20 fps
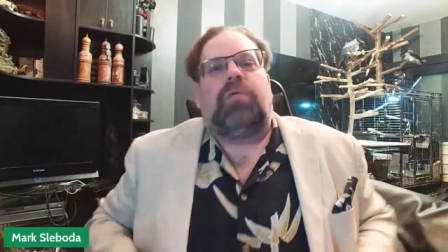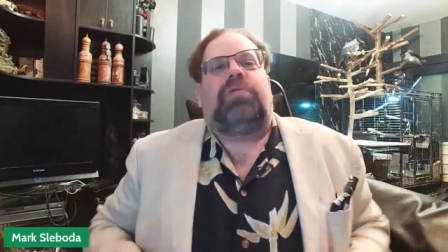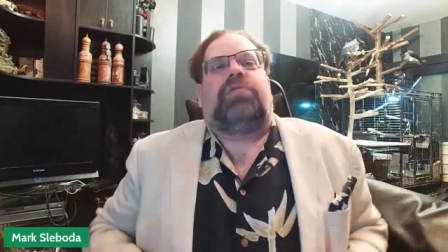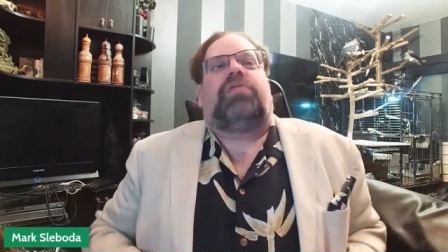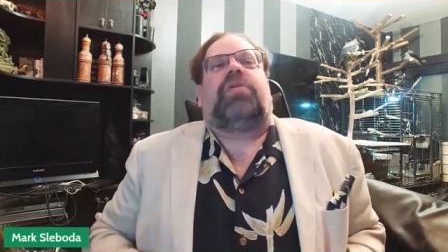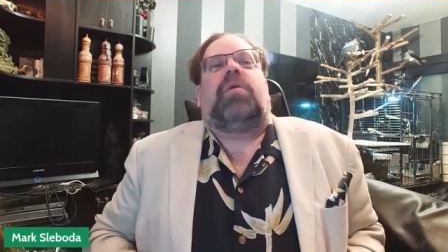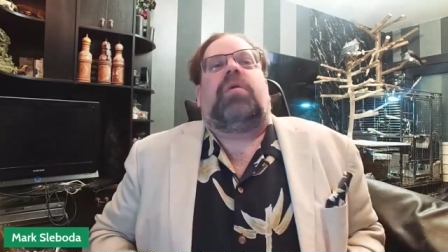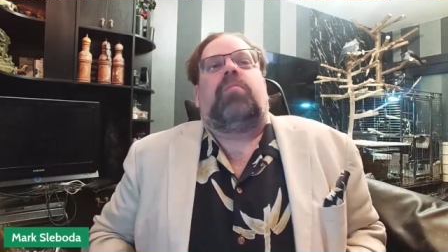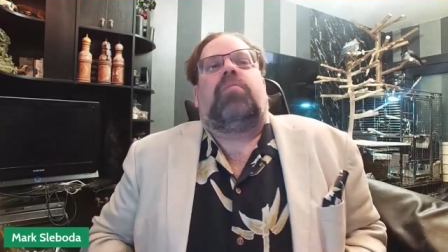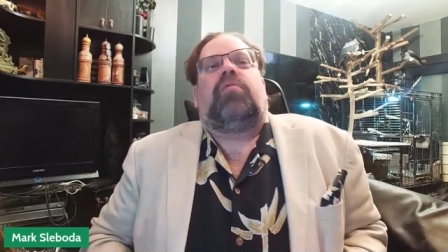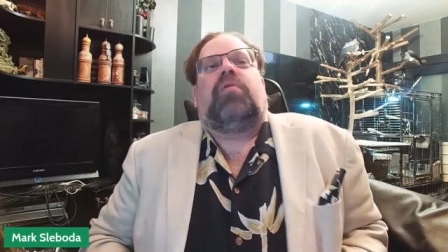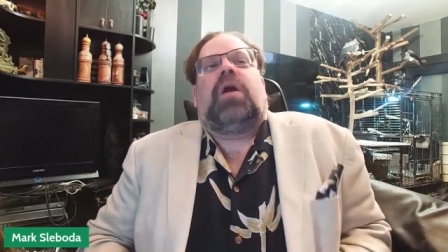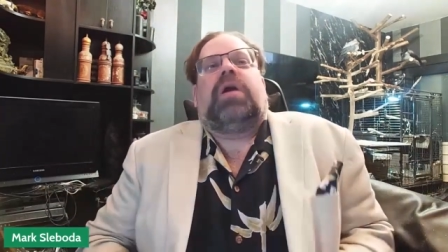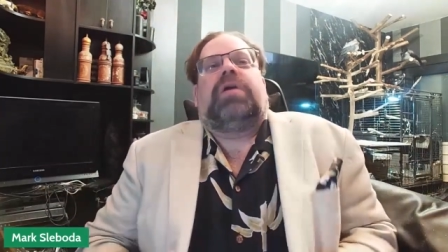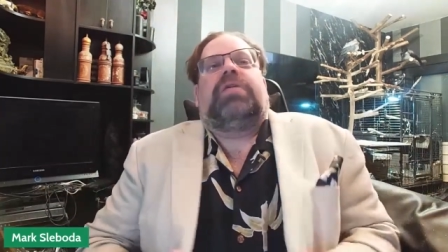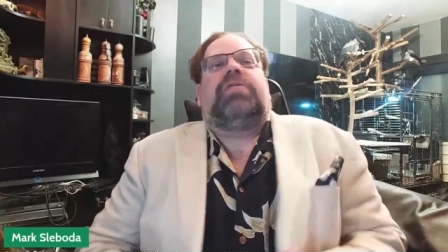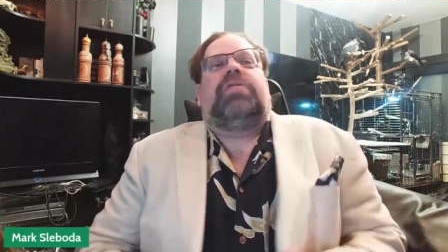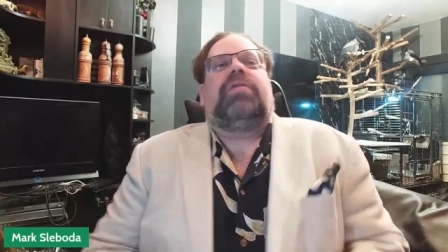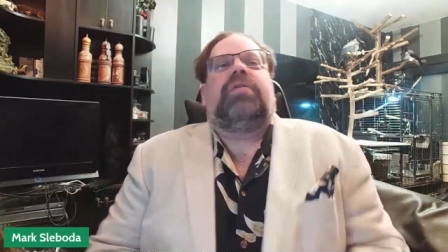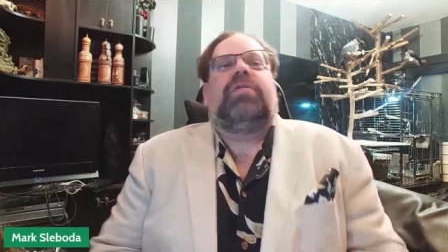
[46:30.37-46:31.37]
the same
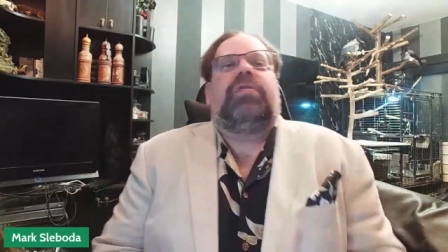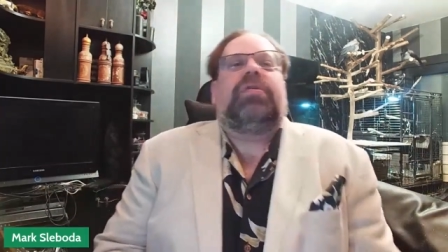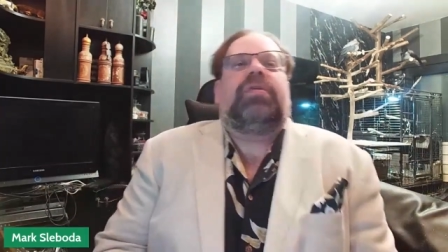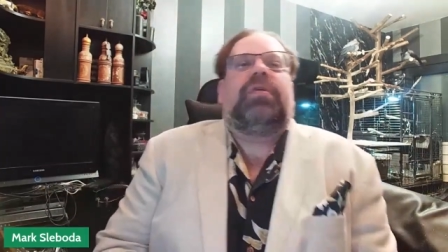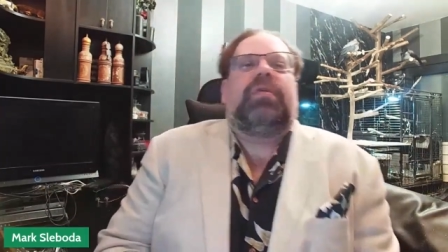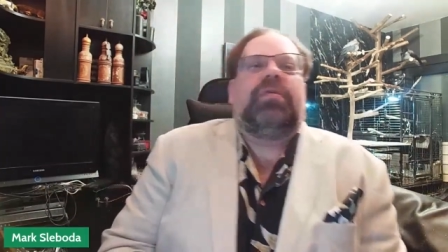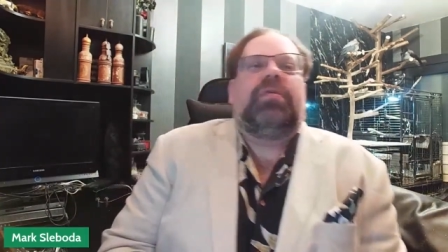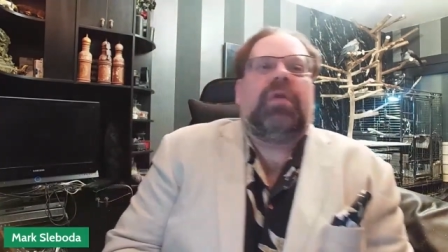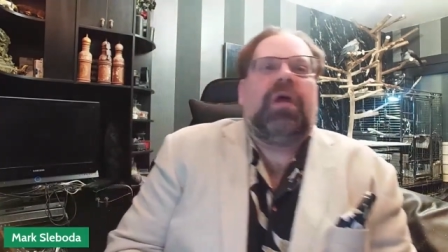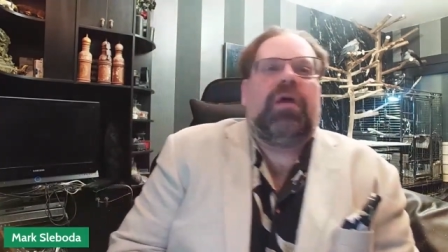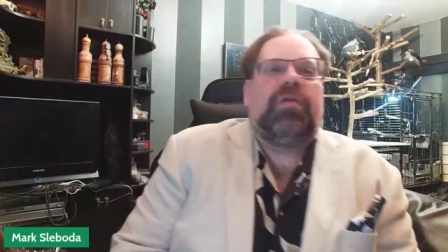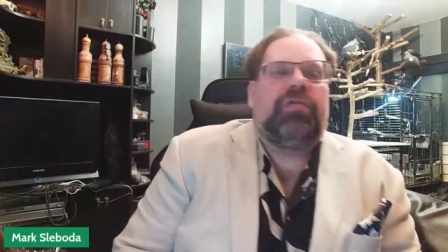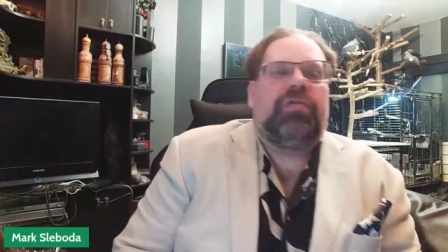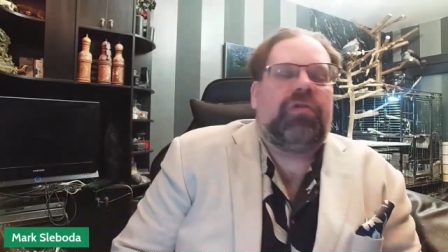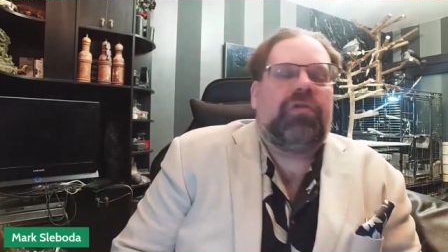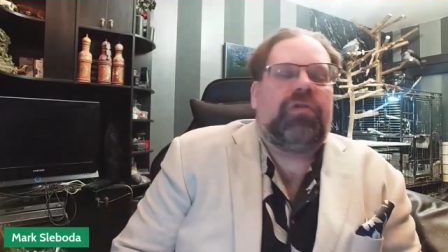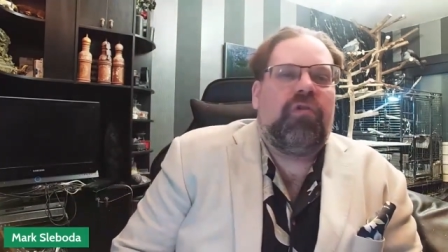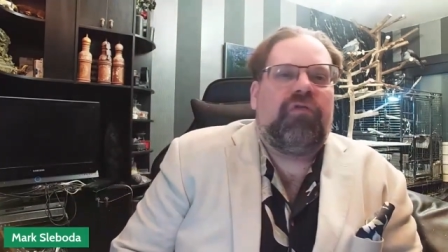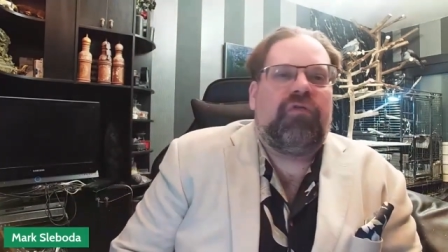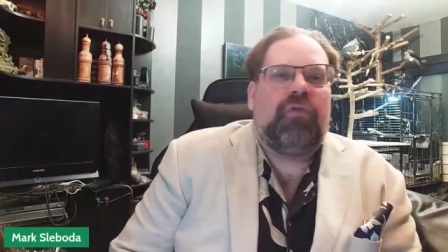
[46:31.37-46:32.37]
prices, and and
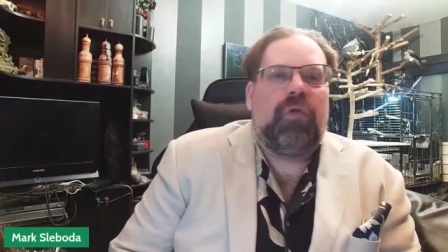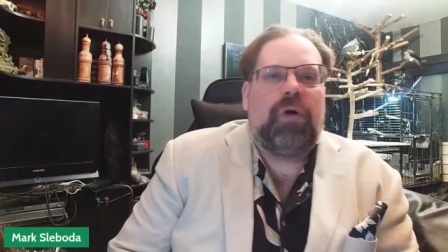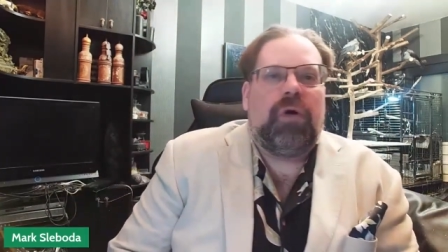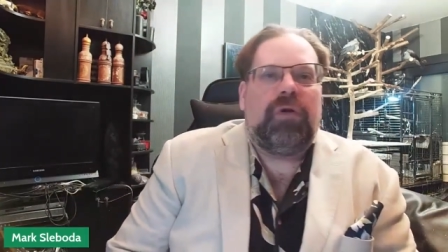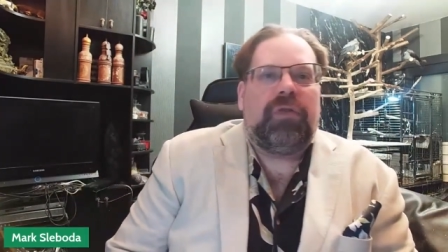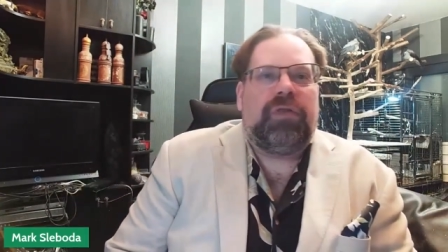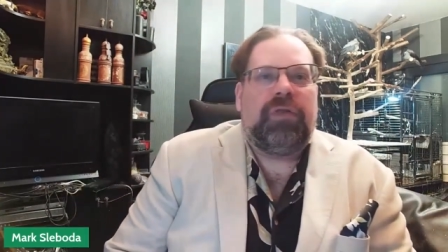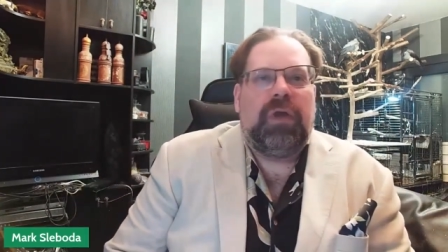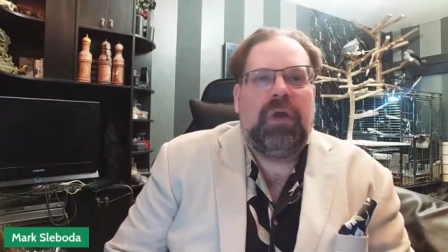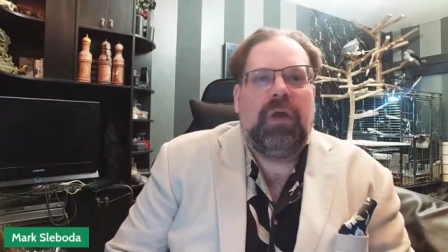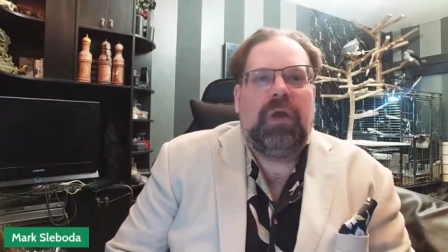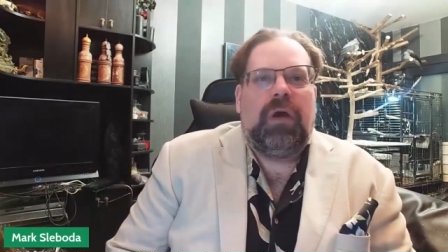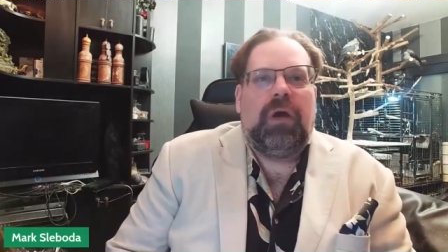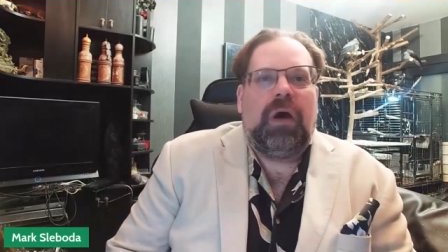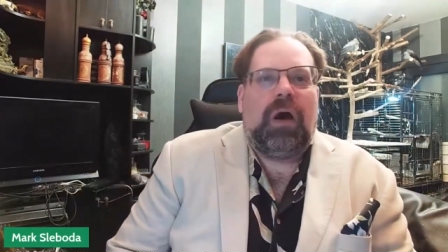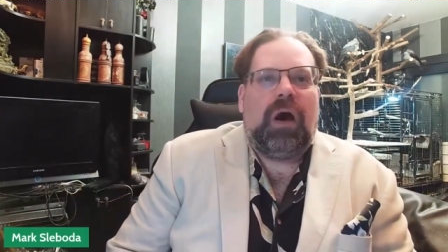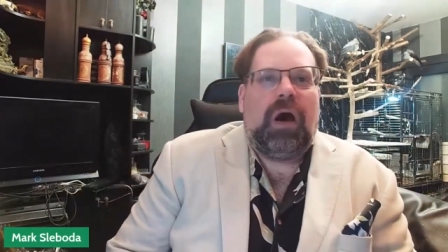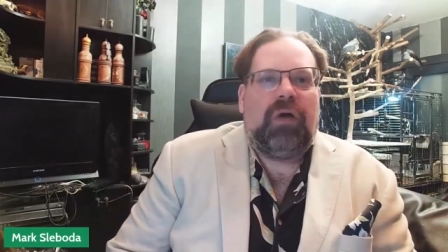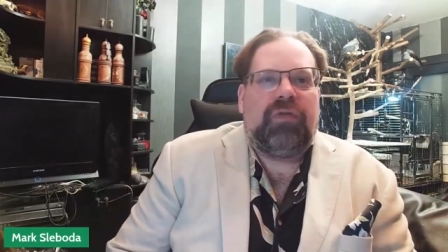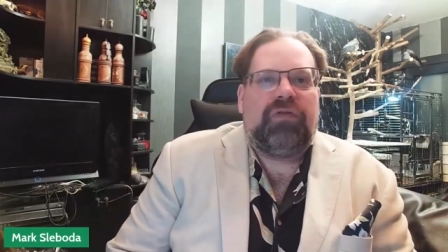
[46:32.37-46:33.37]
so forth
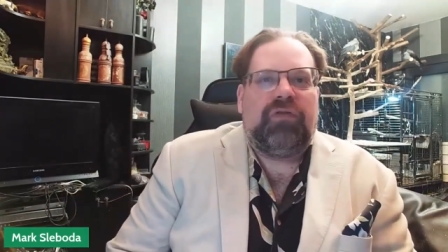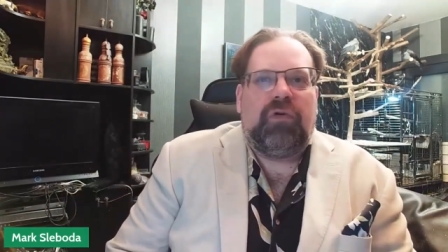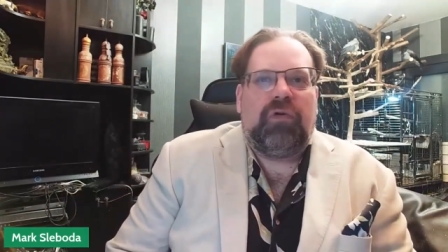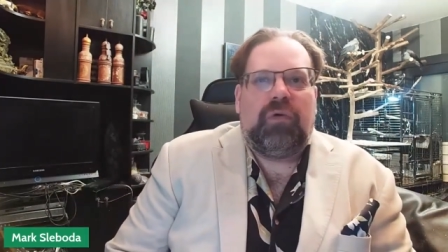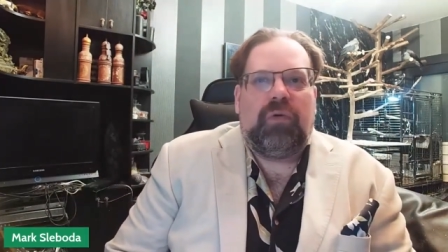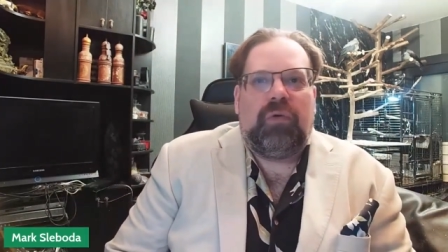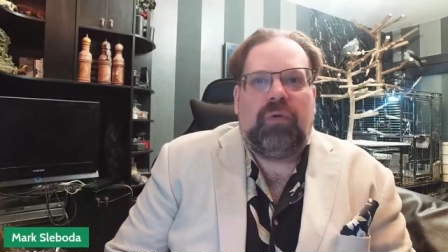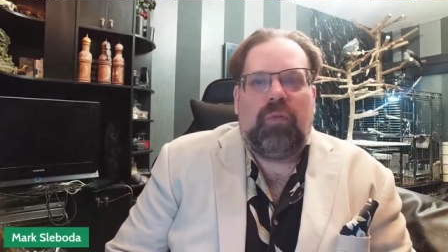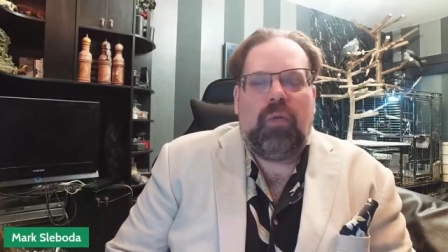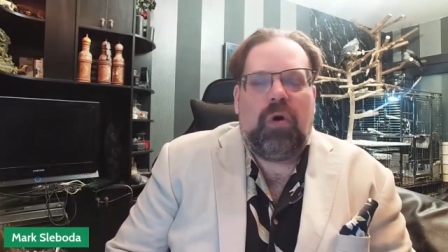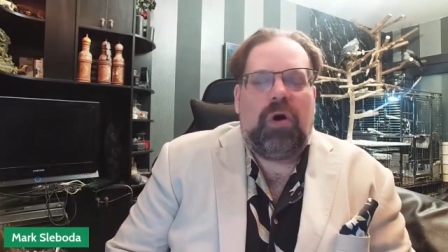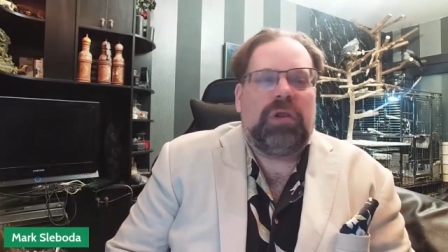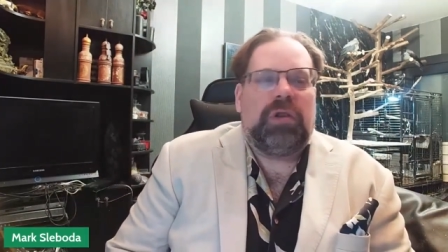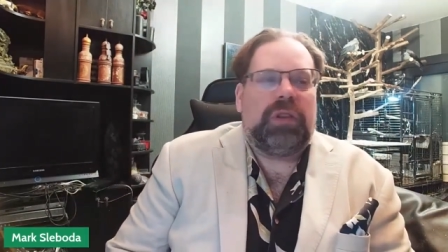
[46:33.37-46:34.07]
uh, to more or